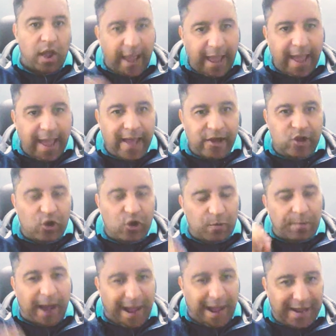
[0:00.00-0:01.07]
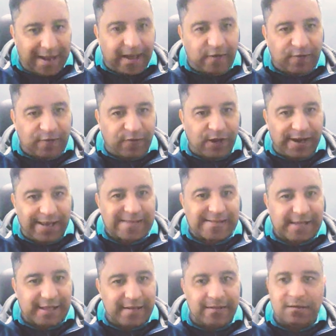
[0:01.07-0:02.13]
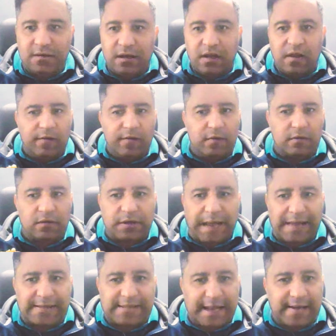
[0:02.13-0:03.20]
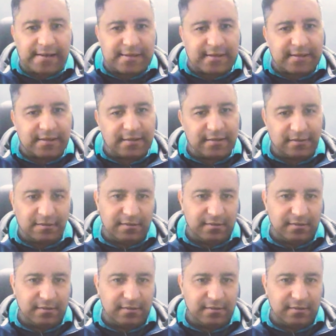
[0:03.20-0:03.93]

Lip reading: Now here you're buying it for less than 10 cents.